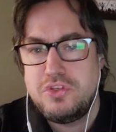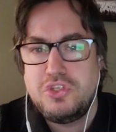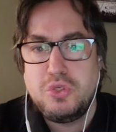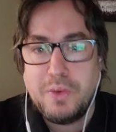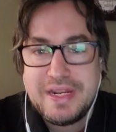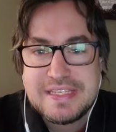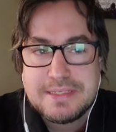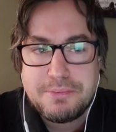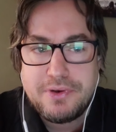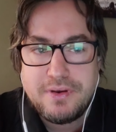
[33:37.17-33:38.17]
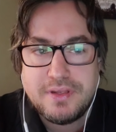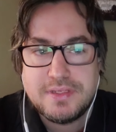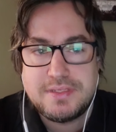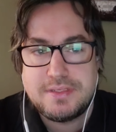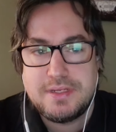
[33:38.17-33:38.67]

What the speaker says: too inexperienced,